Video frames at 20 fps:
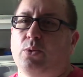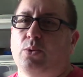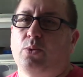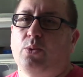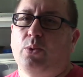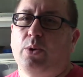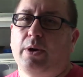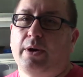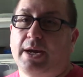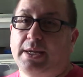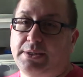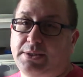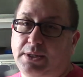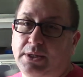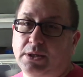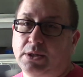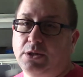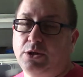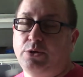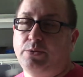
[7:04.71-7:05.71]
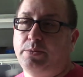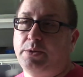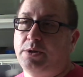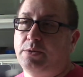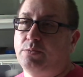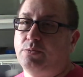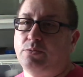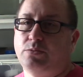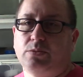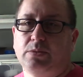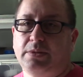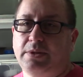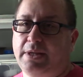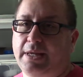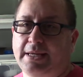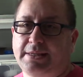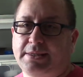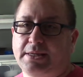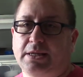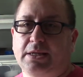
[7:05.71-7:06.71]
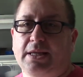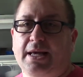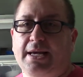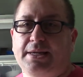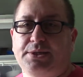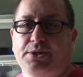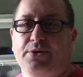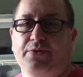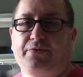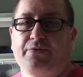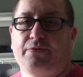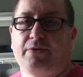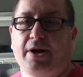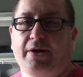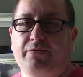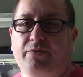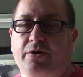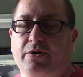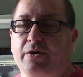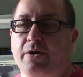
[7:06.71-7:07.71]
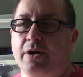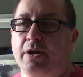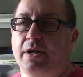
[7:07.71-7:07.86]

Whereas the aluminum, that's going to last you forever.